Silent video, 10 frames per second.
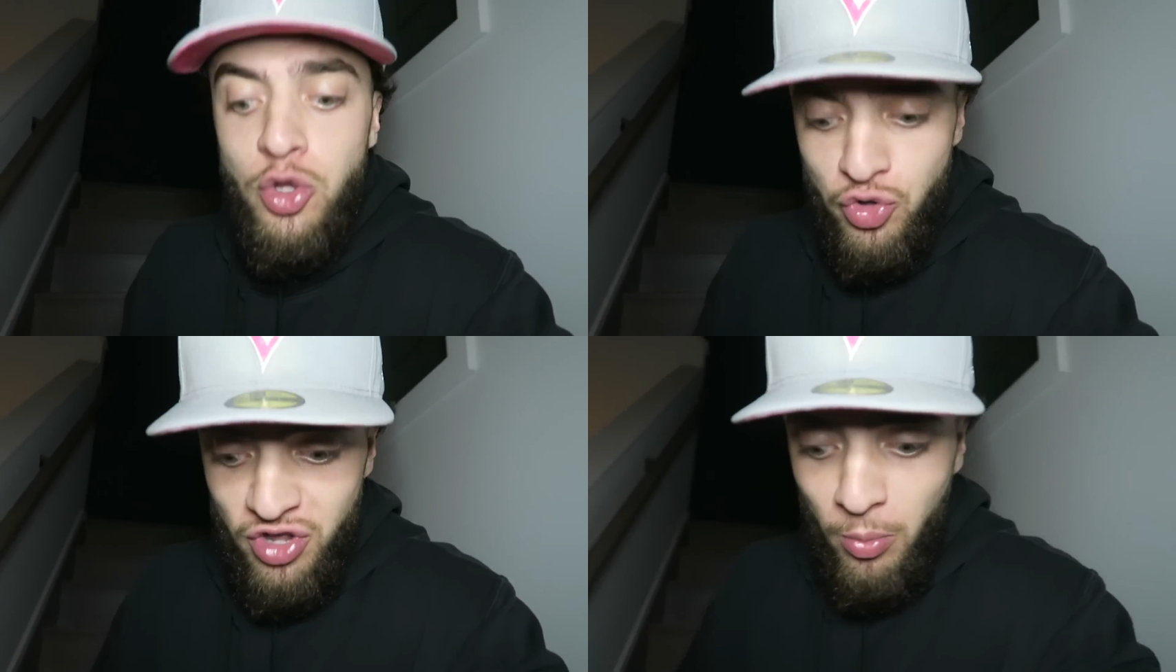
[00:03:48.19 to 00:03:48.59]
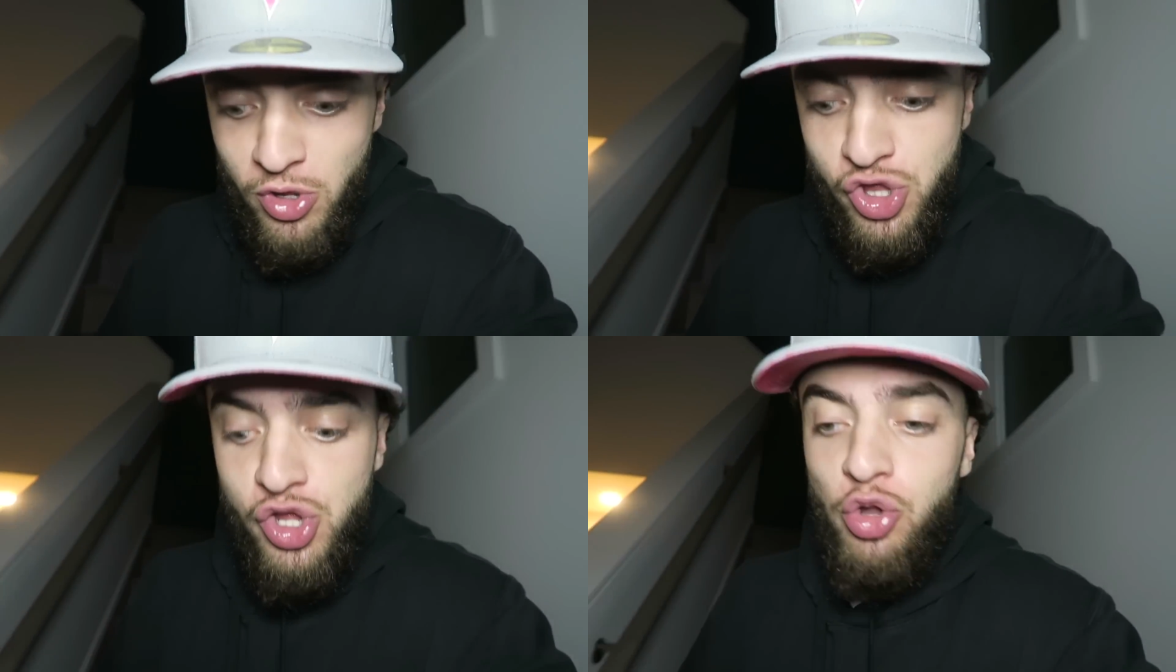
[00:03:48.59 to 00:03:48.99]
Yo,
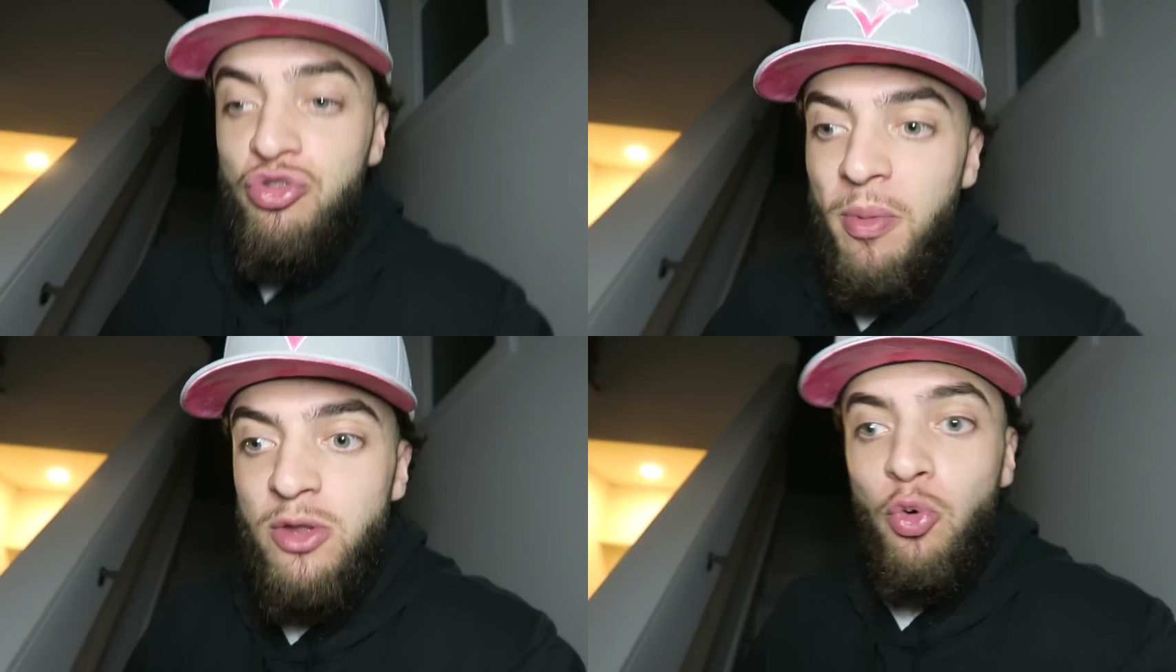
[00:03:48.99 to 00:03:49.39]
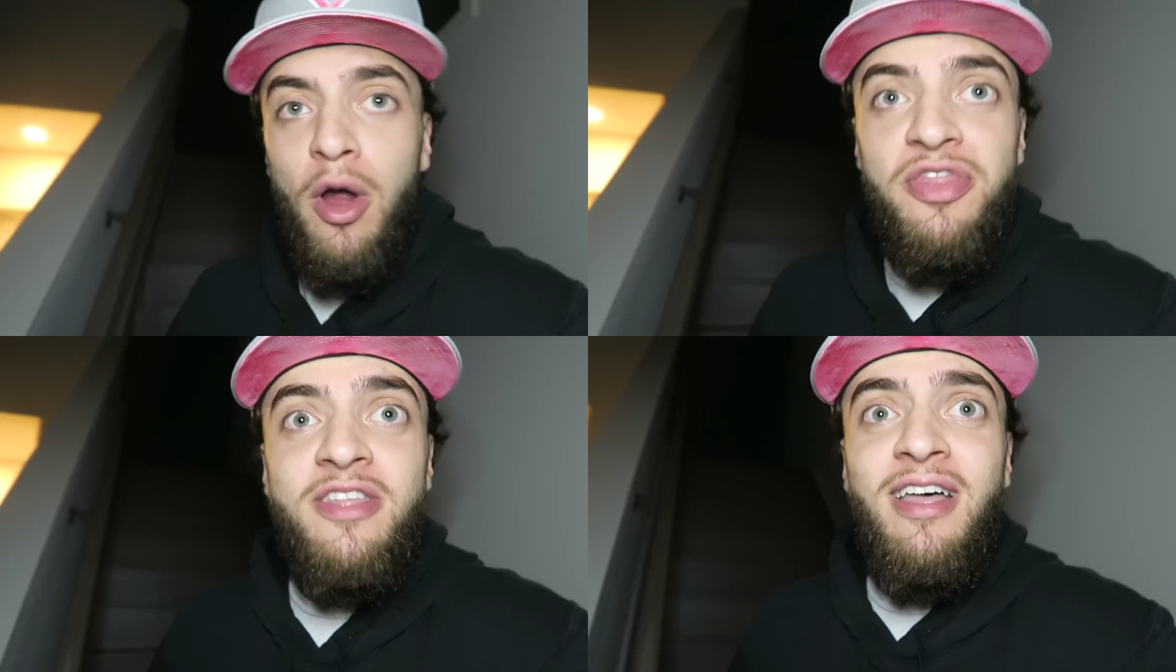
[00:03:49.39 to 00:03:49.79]
someone just closed my door.
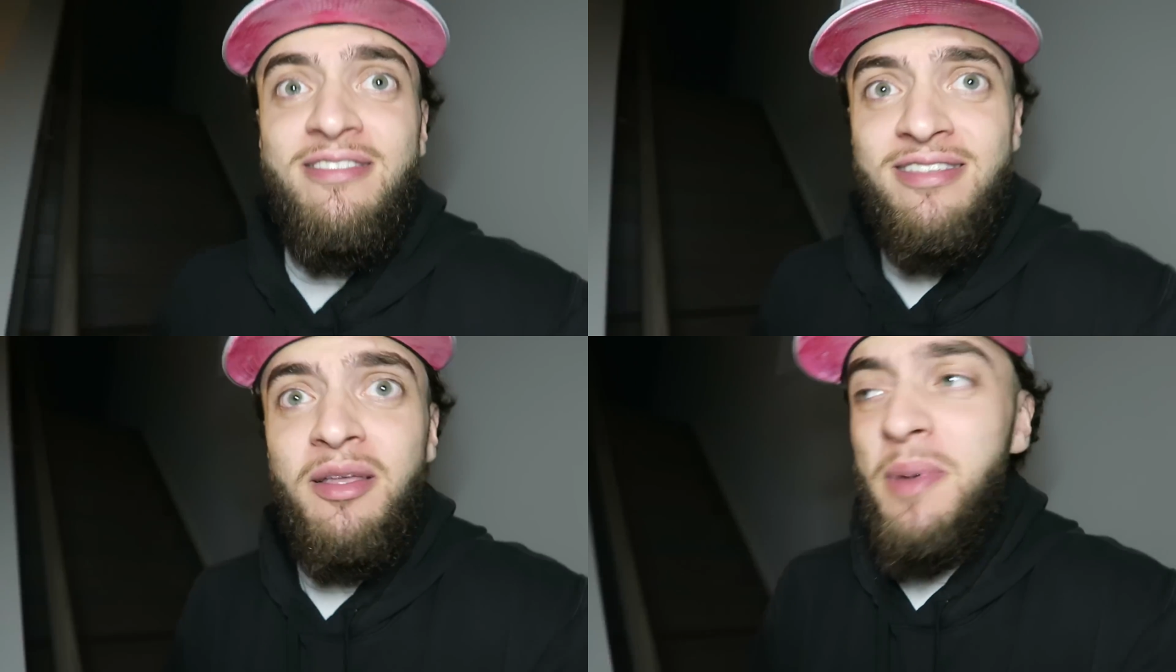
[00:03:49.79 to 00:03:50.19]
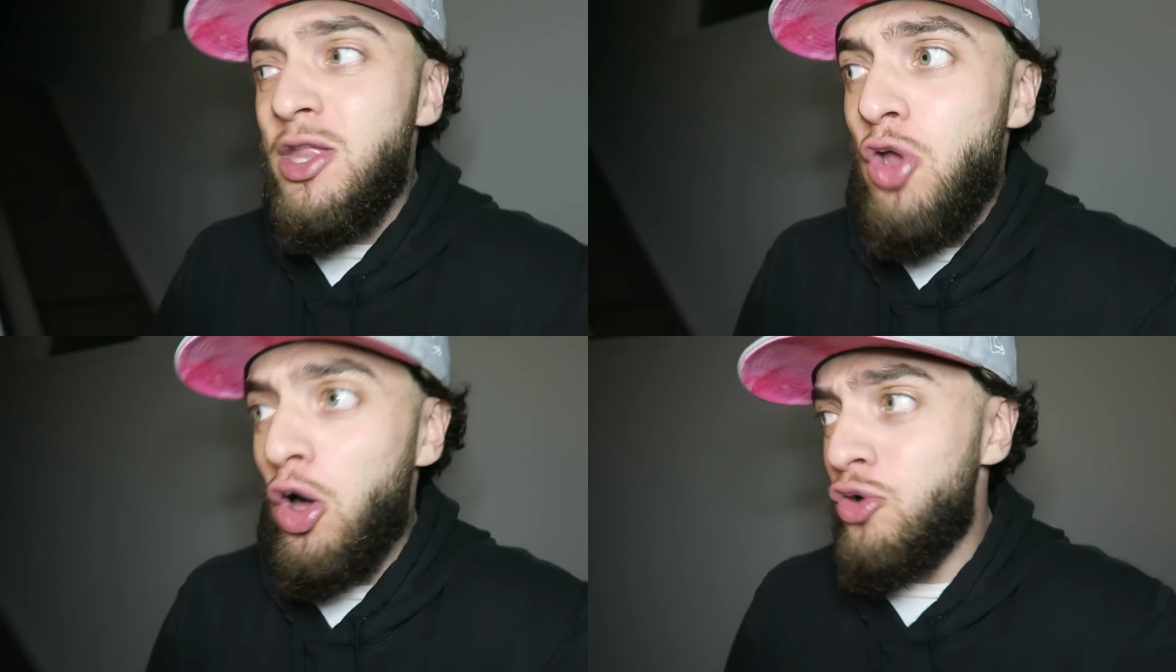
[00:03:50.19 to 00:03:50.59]
I think that's the
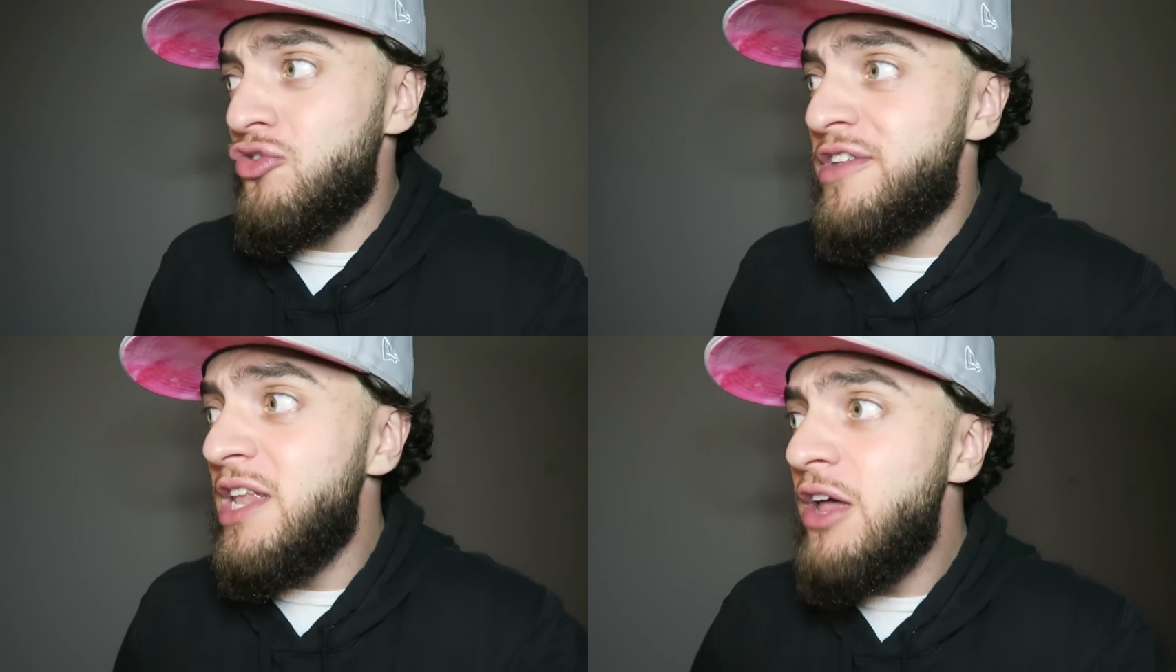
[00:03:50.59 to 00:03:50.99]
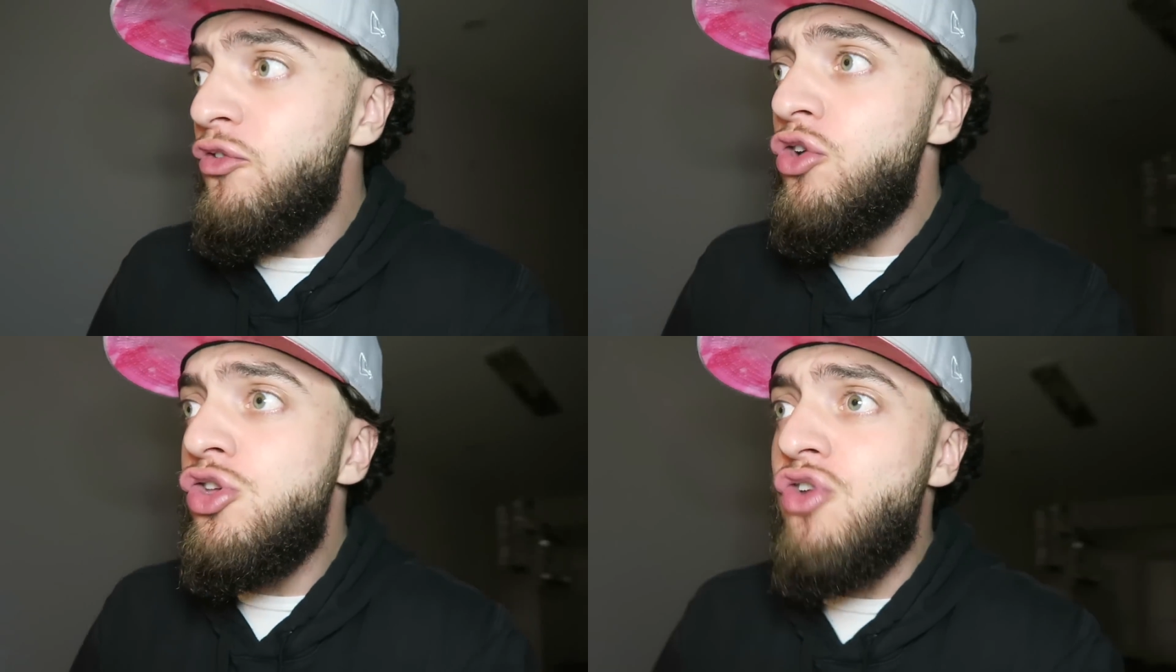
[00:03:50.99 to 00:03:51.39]
McDonald's delivery